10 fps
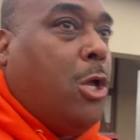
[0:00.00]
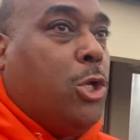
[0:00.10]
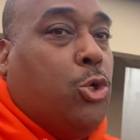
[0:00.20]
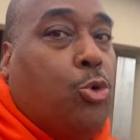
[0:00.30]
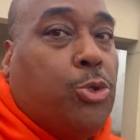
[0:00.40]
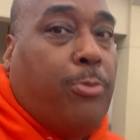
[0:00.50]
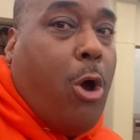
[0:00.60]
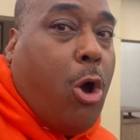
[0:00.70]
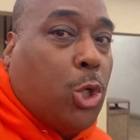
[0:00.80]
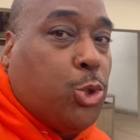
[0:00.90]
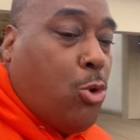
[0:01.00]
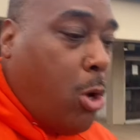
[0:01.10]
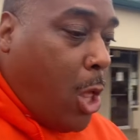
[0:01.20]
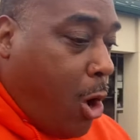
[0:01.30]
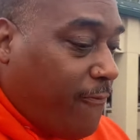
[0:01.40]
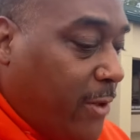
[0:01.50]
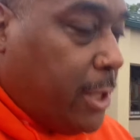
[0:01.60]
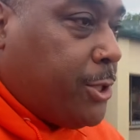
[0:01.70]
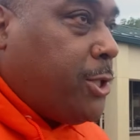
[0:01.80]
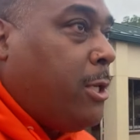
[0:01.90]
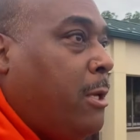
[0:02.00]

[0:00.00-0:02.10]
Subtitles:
Use ball control offense.